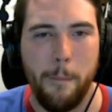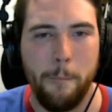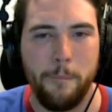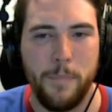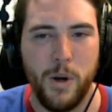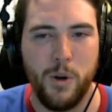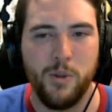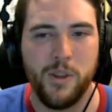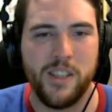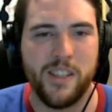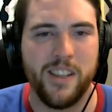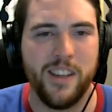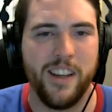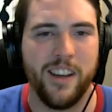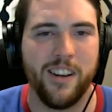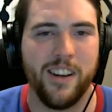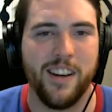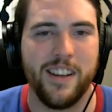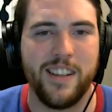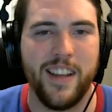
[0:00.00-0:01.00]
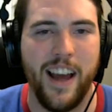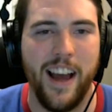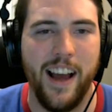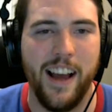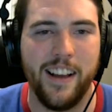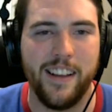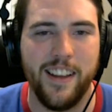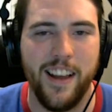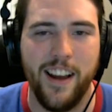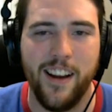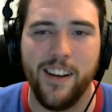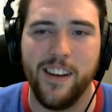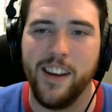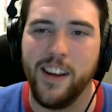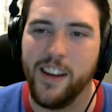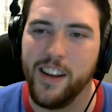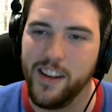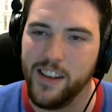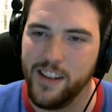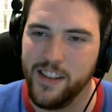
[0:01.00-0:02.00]
boost to your attack there.
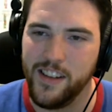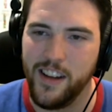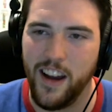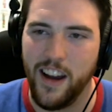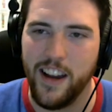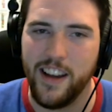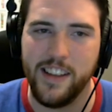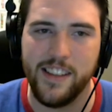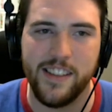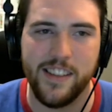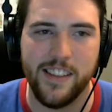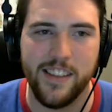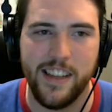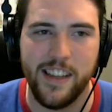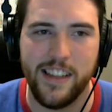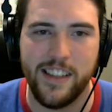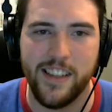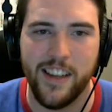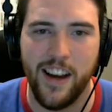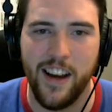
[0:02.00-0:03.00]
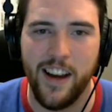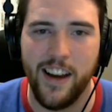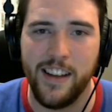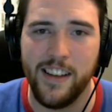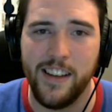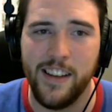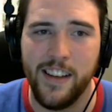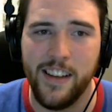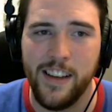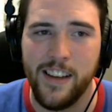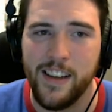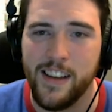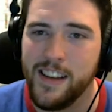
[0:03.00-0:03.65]
Nicely done.